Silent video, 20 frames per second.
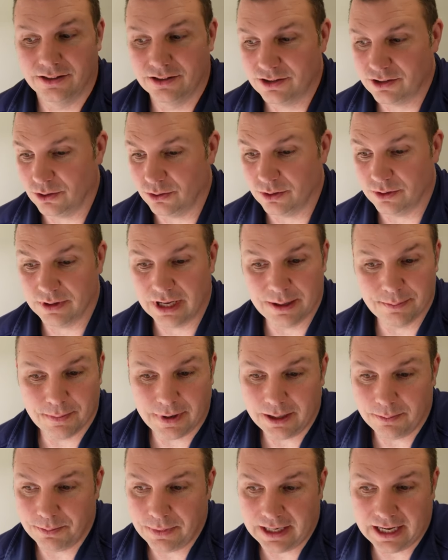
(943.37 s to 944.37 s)
So it
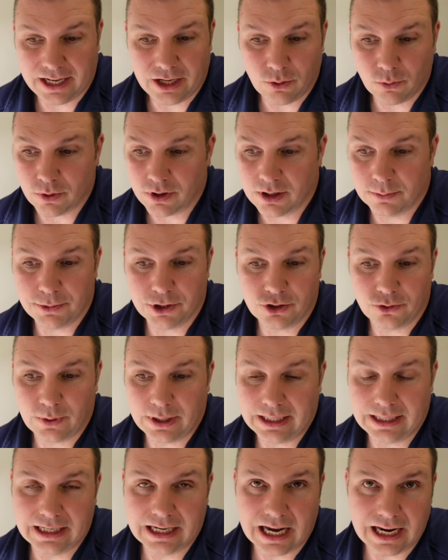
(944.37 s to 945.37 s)
might be anywhere in
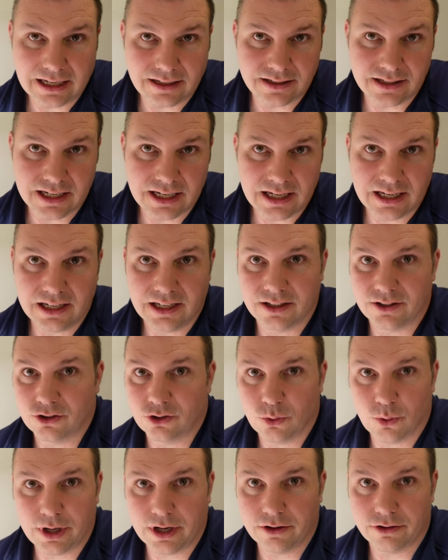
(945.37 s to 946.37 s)
between 19 and
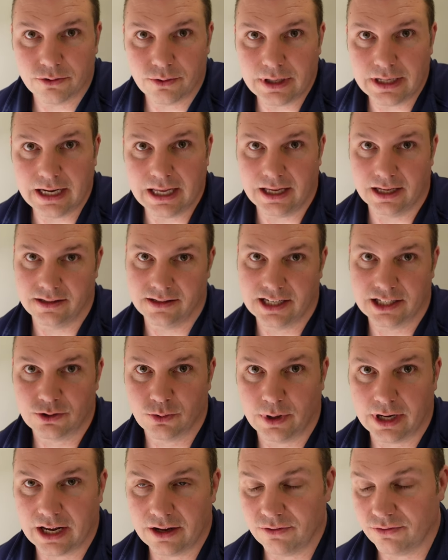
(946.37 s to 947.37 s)
23 days. That's
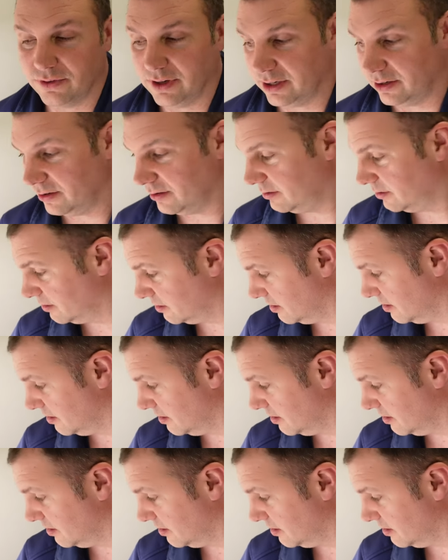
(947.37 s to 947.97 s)
what I figure.